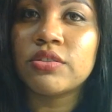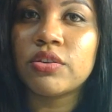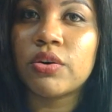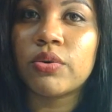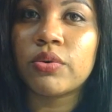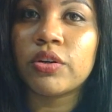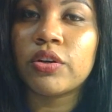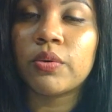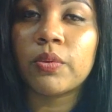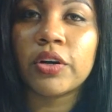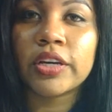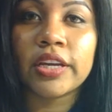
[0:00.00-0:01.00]
So
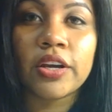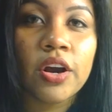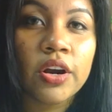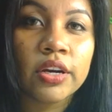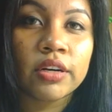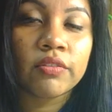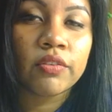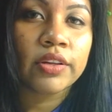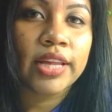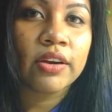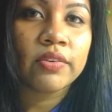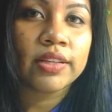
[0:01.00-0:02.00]
you're working hard for
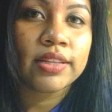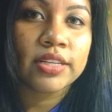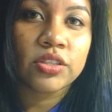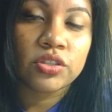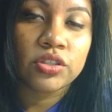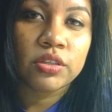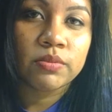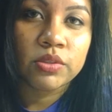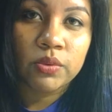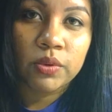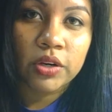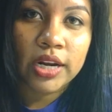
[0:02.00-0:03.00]
that relationship
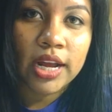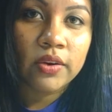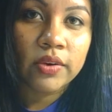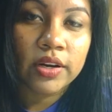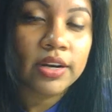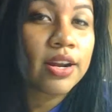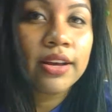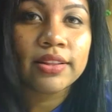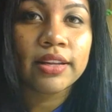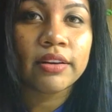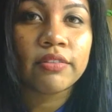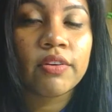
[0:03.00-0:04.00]
to work out and
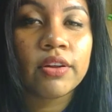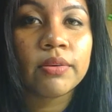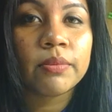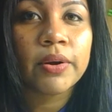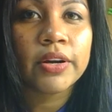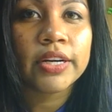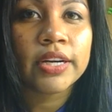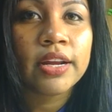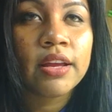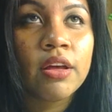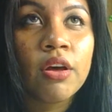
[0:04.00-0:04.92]
not let it fall apart.